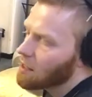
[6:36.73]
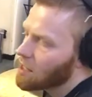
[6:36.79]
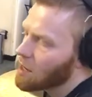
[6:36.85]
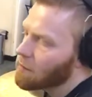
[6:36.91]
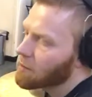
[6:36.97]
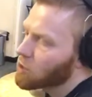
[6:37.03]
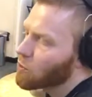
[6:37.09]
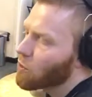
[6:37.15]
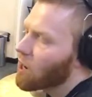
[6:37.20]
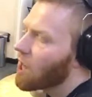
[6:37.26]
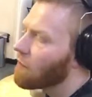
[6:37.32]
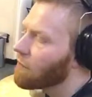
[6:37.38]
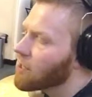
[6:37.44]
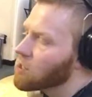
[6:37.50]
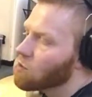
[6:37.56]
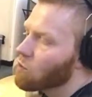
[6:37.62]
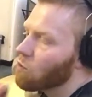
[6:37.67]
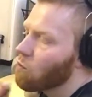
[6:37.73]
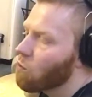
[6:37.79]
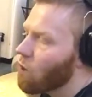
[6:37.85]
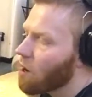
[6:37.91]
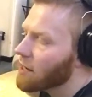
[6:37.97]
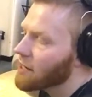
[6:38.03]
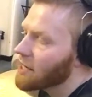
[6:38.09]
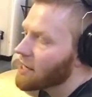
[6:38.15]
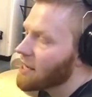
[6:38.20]
Number 12 is
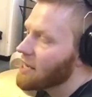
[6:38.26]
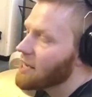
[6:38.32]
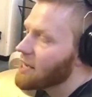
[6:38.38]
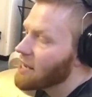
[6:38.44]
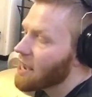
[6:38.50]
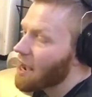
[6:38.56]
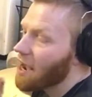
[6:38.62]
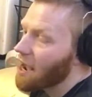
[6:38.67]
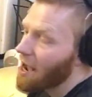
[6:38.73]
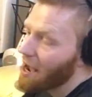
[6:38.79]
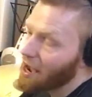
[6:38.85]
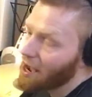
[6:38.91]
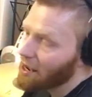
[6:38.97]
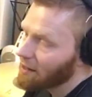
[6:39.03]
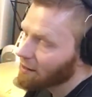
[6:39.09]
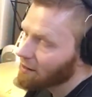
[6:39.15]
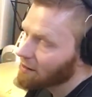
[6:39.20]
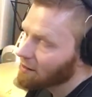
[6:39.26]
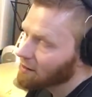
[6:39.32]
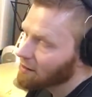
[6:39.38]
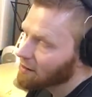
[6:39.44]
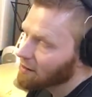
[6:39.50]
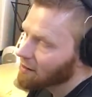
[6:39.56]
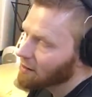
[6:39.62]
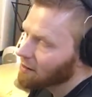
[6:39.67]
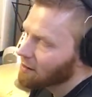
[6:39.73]
1 E
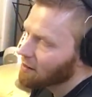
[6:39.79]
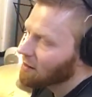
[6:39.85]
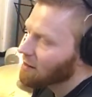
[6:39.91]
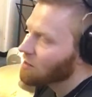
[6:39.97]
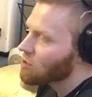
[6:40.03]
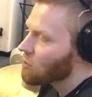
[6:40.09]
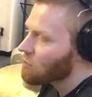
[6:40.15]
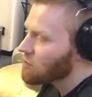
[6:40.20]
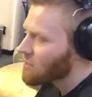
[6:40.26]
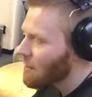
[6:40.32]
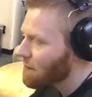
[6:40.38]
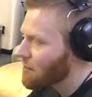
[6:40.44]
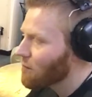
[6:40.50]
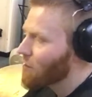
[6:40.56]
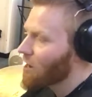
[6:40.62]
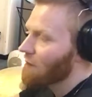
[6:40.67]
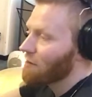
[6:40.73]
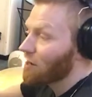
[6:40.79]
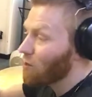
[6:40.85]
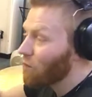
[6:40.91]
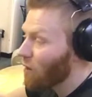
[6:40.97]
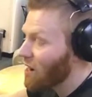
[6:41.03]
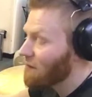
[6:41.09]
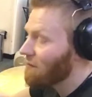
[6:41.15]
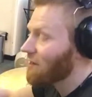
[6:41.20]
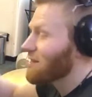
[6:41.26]
so semi-quaver,
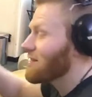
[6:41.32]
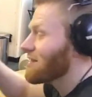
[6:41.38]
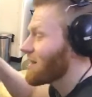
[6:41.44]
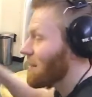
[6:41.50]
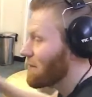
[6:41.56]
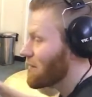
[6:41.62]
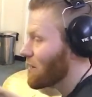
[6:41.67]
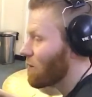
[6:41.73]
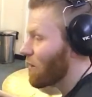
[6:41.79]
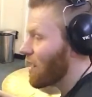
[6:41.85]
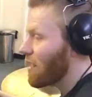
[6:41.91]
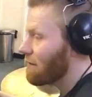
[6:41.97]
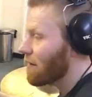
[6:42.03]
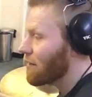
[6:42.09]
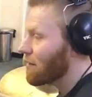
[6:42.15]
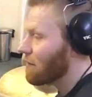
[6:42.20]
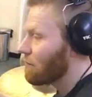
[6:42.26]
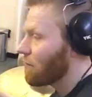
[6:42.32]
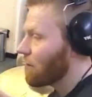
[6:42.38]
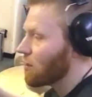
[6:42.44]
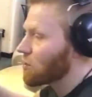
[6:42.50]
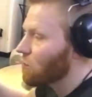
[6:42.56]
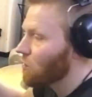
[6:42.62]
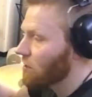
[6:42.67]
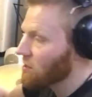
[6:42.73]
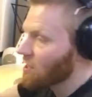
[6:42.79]
quaver, semi-quaver. The
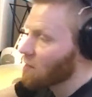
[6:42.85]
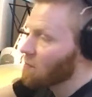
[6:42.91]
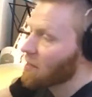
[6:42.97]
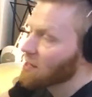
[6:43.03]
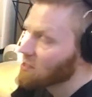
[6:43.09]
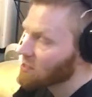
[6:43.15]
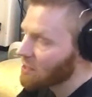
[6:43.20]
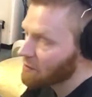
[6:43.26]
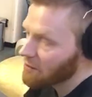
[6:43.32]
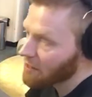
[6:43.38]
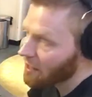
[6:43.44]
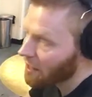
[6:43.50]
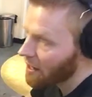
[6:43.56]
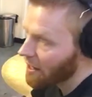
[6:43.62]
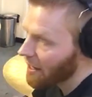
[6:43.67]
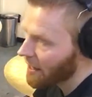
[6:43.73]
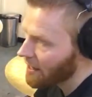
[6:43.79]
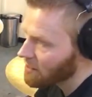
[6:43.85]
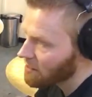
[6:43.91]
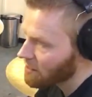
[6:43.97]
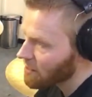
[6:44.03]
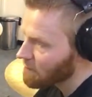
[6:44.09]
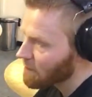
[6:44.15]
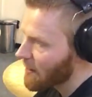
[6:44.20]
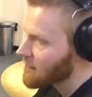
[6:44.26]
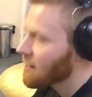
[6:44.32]
first one is going to be in sync with the hi-hat, as you'd
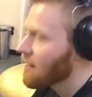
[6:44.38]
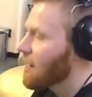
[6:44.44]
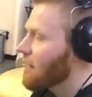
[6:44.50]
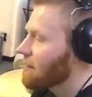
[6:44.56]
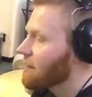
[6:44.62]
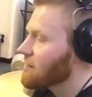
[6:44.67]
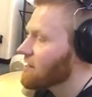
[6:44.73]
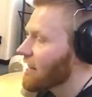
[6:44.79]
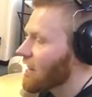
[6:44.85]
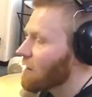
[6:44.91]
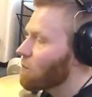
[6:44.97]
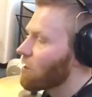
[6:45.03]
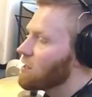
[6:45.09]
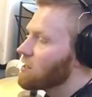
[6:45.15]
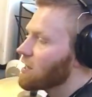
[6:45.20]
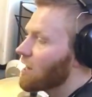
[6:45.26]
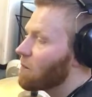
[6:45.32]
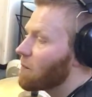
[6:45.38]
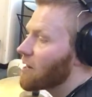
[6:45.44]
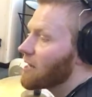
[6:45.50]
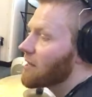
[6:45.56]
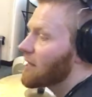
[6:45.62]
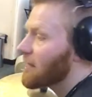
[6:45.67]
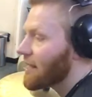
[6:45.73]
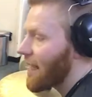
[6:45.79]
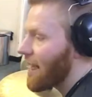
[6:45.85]
expect. The second one is going to be
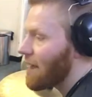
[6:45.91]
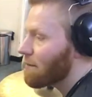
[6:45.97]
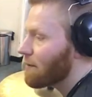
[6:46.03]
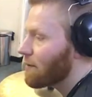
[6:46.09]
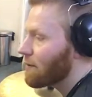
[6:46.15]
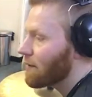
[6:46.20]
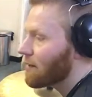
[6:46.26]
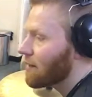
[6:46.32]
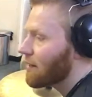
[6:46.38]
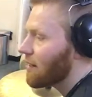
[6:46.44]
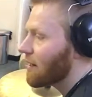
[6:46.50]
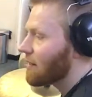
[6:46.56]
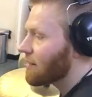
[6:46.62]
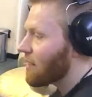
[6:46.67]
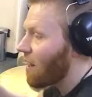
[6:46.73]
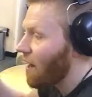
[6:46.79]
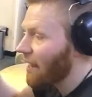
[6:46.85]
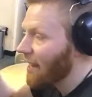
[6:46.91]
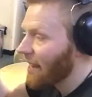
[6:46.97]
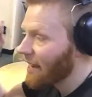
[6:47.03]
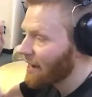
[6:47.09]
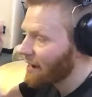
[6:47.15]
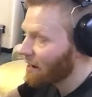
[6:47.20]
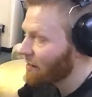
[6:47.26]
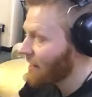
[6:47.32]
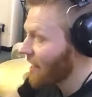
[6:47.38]
in the gap. The
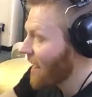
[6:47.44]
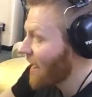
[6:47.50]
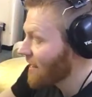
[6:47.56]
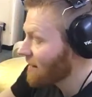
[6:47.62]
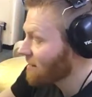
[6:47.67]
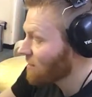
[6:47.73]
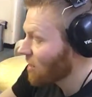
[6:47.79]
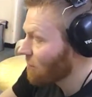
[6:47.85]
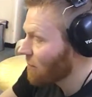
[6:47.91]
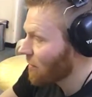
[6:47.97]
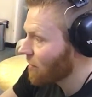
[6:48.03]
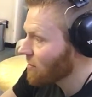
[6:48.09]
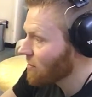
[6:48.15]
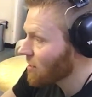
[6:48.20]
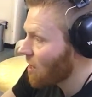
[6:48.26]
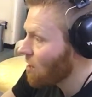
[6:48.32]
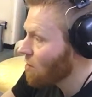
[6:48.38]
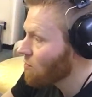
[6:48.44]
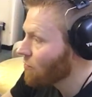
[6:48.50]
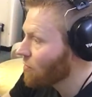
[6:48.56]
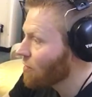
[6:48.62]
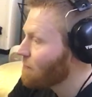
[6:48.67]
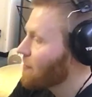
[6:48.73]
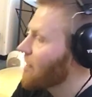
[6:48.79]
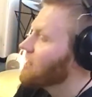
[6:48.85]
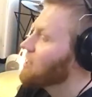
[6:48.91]
hi-hat on and is going to be on its own.
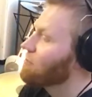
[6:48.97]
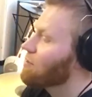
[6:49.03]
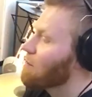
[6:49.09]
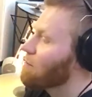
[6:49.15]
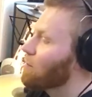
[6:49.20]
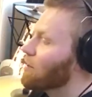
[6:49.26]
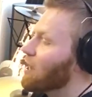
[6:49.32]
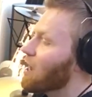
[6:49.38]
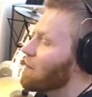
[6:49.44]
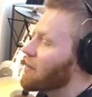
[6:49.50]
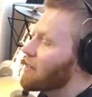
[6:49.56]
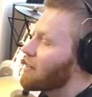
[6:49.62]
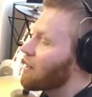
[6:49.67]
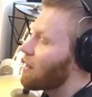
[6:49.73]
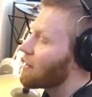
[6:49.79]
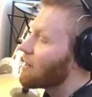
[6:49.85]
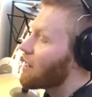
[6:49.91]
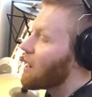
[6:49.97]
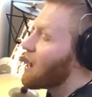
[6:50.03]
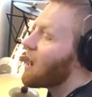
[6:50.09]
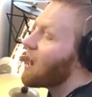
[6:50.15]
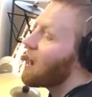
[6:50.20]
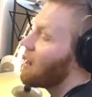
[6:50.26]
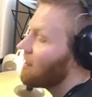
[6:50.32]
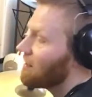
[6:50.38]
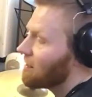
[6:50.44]
The bass drum will come in on
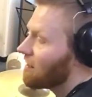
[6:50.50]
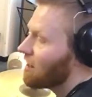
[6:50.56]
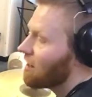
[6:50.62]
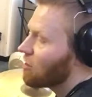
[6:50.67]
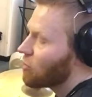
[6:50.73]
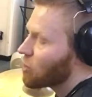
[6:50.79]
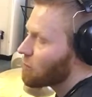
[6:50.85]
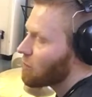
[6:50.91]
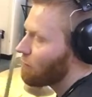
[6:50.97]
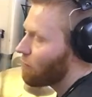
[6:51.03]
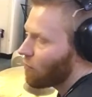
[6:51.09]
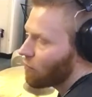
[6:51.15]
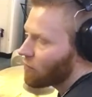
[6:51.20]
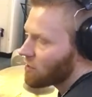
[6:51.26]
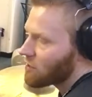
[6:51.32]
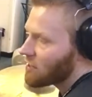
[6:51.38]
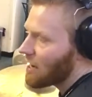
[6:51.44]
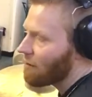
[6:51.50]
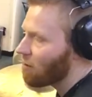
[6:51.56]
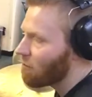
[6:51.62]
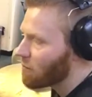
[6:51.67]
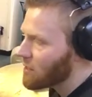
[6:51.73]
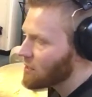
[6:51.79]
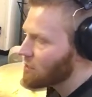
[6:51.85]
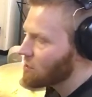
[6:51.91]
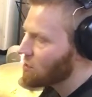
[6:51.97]
just before the snare
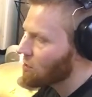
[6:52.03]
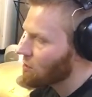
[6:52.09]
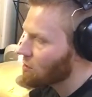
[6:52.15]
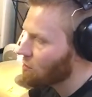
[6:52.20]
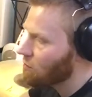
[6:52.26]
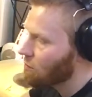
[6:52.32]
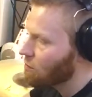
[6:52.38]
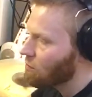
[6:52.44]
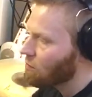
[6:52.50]
on beat 2.